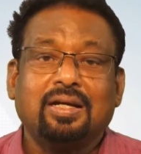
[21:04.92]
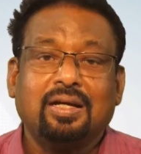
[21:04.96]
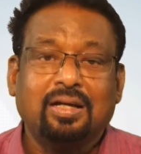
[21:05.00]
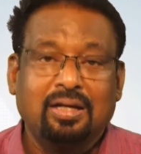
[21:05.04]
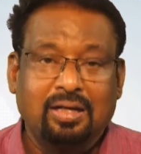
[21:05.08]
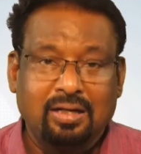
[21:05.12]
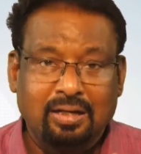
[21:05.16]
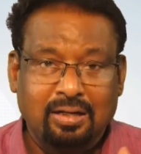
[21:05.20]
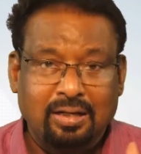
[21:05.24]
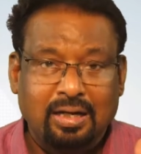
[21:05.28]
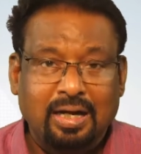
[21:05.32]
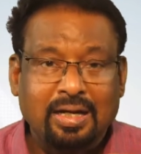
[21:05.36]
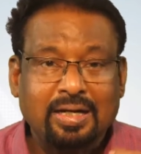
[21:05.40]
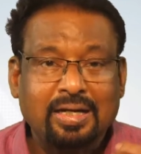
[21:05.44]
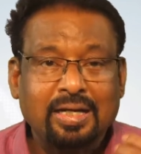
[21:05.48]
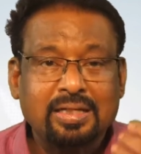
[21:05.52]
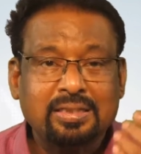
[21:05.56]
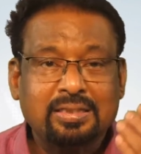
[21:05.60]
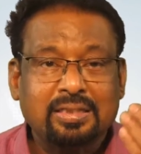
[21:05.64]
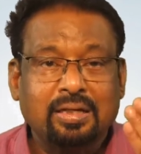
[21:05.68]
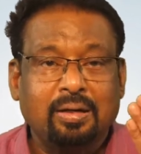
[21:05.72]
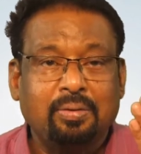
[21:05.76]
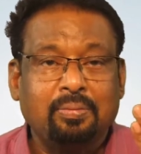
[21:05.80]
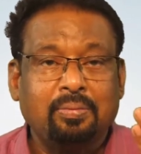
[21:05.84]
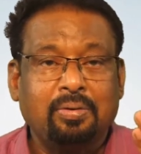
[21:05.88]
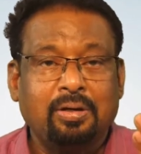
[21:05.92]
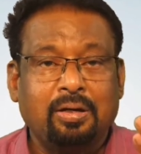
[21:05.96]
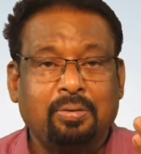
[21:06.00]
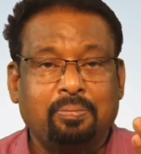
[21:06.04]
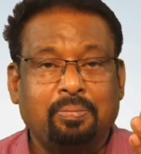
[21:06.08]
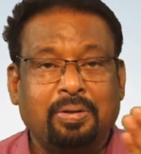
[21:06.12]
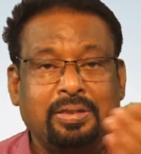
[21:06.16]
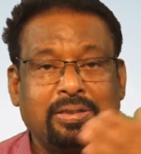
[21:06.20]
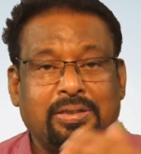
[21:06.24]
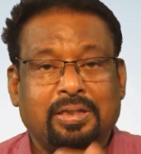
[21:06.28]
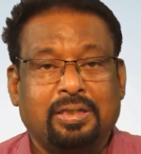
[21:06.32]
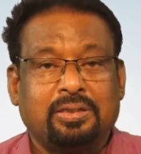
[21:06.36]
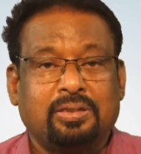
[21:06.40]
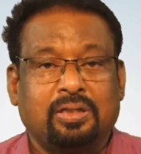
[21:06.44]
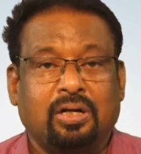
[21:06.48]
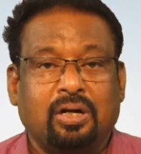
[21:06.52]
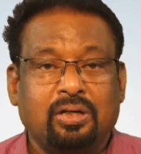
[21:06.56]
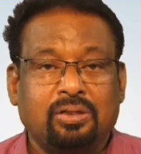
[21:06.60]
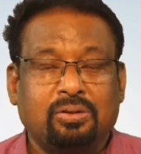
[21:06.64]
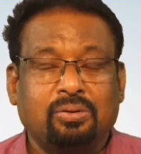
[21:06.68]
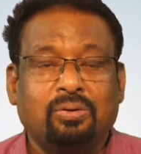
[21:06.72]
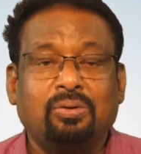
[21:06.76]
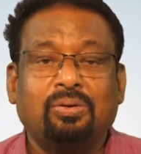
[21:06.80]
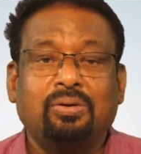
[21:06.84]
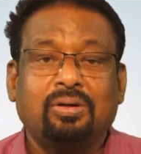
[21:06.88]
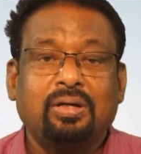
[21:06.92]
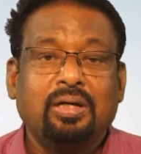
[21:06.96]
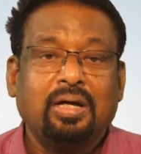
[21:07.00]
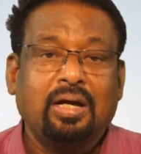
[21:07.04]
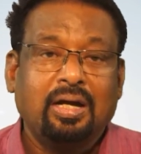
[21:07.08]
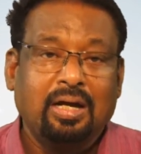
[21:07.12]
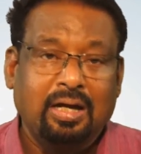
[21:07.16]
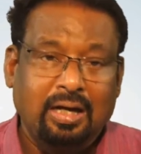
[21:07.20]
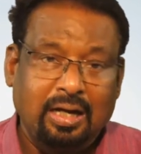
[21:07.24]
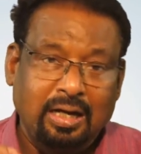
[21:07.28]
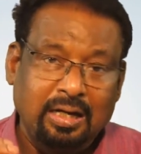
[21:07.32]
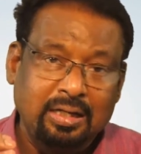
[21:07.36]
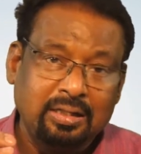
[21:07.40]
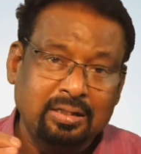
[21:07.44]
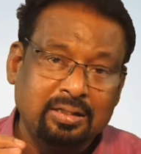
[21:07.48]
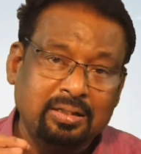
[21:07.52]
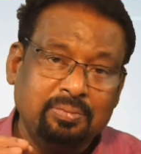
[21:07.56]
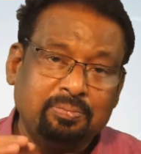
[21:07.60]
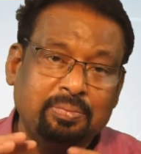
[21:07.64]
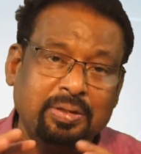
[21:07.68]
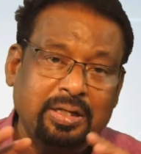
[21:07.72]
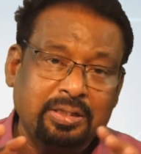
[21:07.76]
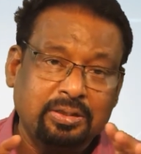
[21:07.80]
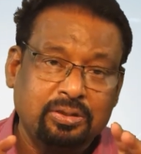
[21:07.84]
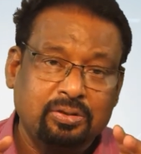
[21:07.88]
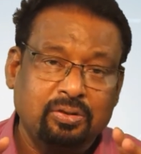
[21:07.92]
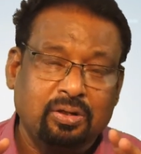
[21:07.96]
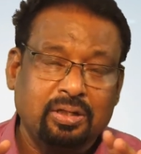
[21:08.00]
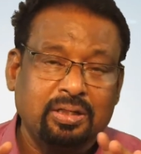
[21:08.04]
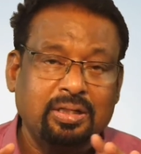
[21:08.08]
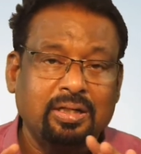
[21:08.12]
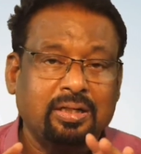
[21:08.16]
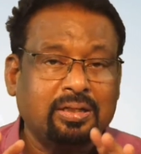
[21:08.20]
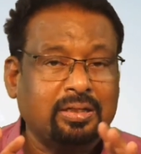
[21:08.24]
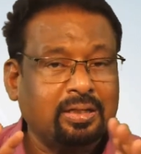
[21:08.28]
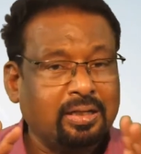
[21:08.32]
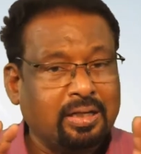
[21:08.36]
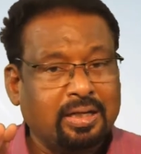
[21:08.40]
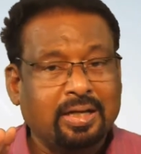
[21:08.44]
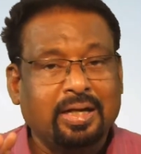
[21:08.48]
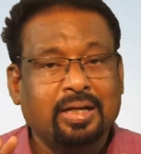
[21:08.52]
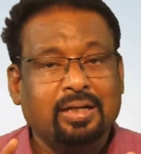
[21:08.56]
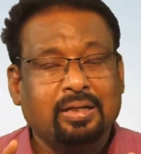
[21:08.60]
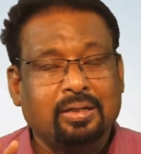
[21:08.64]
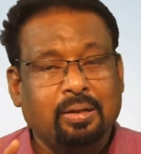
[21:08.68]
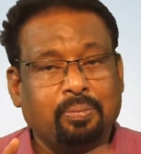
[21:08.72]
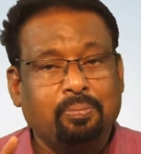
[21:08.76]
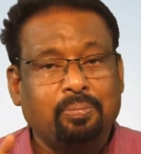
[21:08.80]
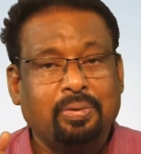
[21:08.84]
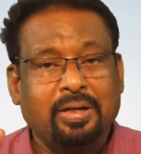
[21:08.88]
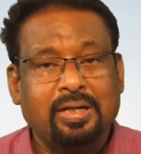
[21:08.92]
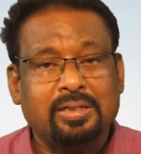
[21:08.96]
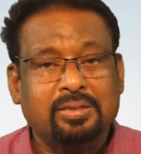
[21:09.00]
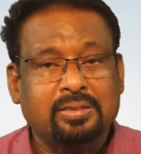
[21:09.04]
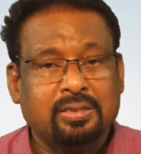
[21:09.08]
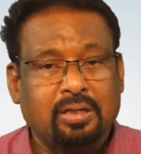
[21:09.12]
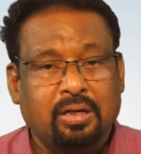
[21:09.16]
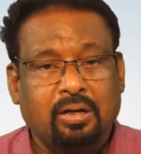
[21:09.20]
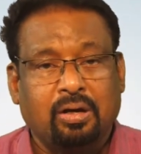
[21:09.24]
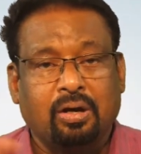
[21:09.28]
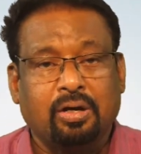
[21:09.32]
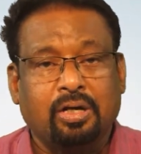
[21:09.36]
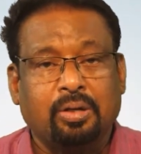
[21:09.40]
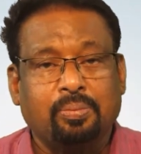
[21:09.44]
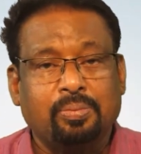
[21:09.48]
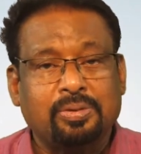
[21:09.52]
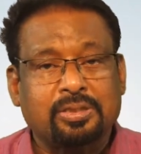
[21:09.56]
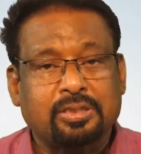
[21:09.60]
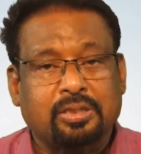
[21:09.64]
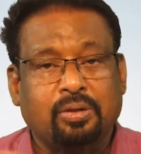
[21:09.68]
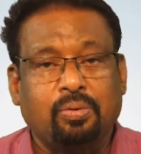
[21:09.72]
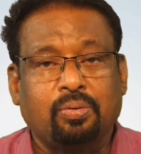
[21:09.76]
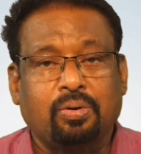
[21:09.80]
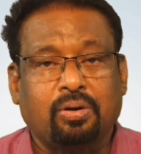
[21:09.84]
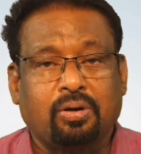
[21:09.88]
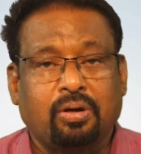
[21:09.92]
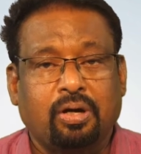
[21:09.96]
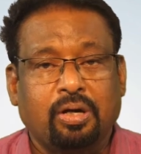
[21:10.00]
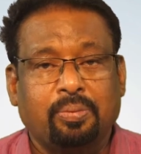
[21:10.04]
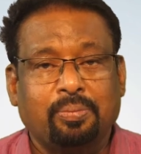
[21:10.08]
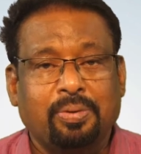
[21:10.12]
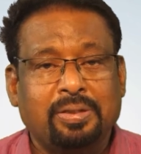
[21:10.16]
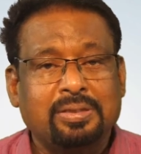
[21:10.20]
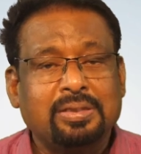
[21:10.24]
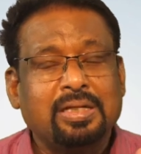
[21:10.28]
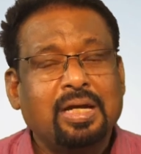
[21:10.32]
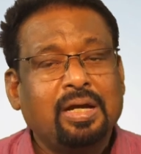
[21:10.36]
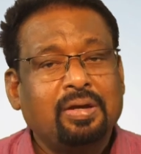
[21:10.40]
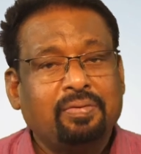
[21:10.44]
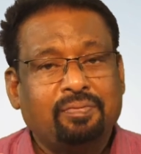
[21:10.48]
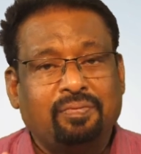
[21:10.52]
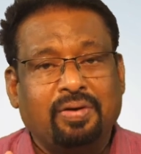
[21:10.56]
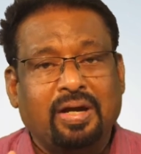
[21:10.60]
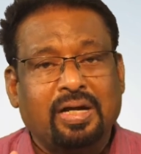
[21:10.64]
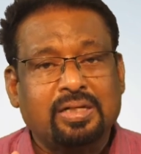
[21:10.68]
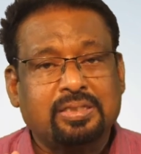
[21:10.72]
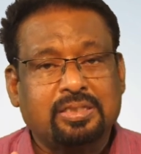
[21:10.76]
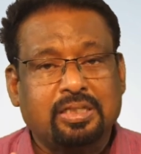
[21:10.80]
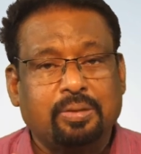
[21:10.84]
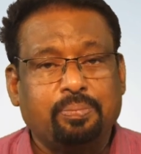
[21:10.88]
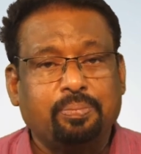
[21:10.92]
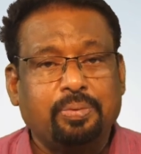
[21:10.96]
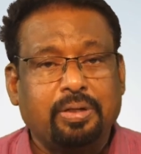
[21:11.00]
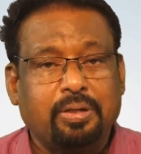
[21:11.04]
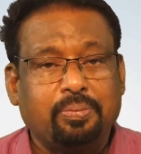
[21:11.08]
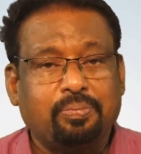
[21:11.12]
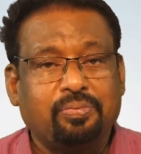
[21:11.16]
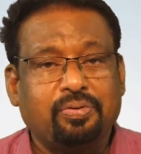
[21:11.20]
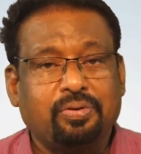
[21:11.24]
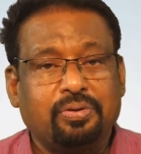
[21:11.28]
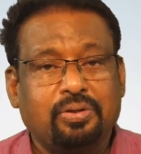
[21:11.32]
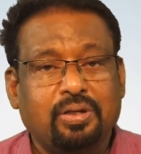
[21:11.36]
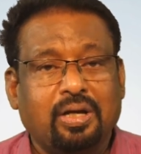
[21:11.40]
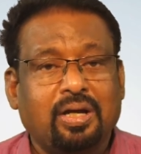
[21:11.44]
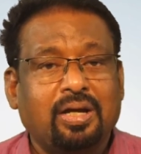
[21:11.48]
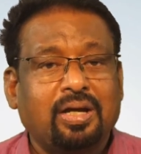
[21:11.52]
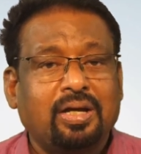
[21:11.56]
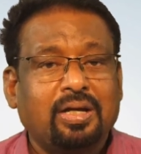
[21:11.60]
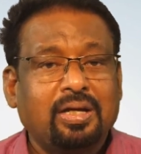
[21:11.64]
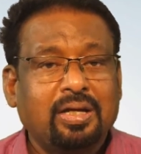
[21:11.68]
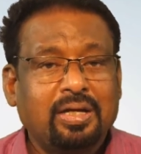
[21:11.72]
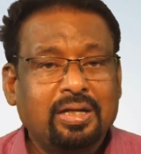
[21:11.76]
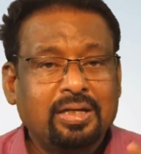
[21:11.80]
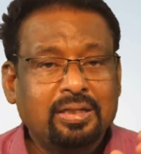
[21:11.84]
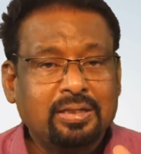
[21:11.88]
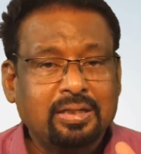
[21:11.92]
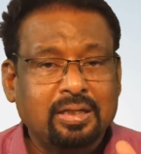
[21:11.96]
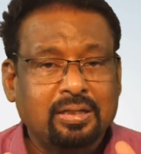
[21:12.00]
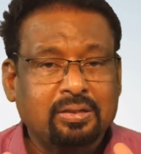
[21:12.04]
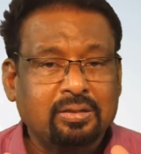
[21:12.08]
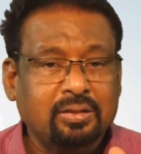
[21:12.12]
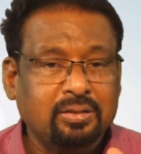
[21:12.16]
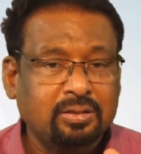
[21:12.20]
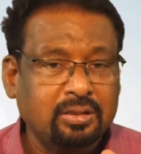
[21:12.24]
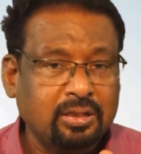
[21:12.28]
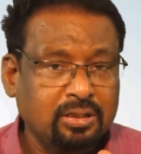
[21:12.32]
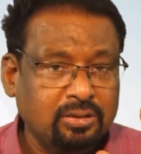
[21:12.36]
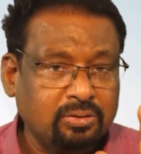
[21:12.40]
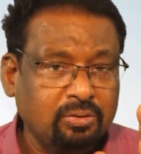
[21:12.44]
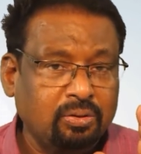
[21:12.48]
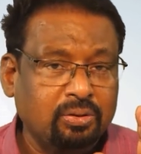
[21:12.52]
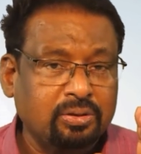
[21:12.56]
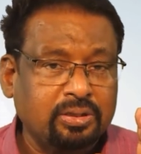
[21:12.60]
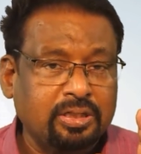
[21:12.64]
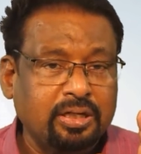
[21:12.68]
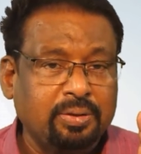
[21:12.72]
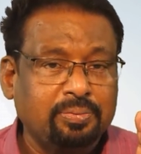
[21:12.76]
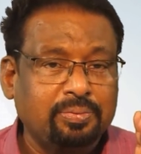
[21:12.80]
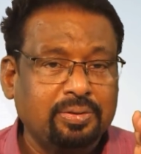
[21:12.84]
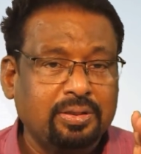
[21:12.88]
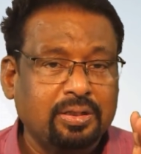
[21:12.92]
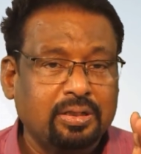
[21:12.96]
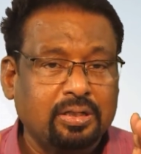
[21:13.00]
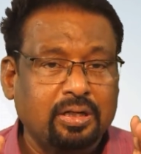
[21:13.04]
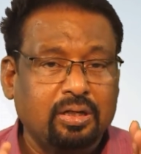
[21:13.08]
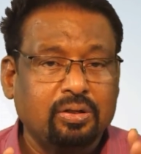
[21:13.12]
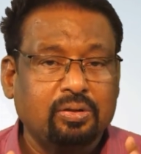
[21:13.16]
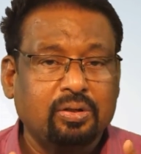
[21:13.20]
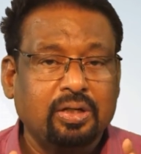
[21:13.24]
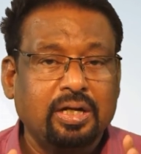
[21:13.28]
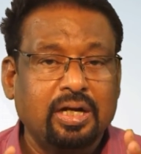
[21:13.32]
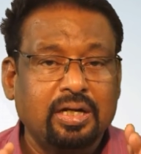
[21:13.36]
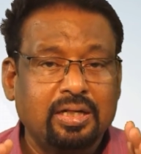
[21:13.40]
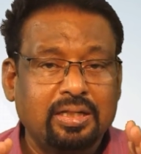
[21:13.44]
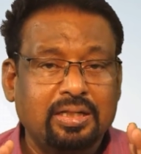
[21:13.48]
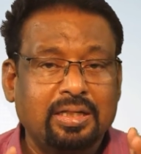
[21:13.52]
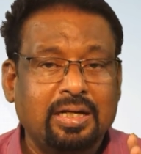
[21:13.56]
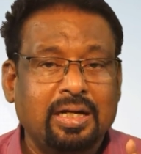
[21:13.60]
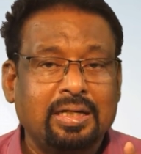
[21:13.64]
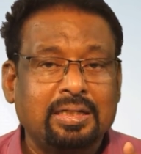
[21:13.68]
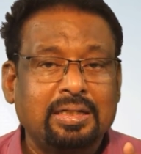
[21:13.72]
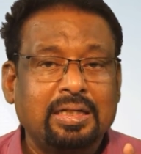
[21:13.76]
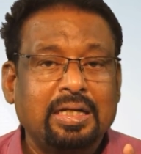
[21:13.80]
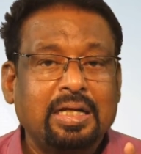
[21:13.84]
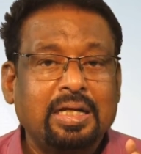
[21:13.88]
against the Bajaj Auto, and based on that again complaints, arguments, counter argument, facts submitted to the court came to the conclusion held that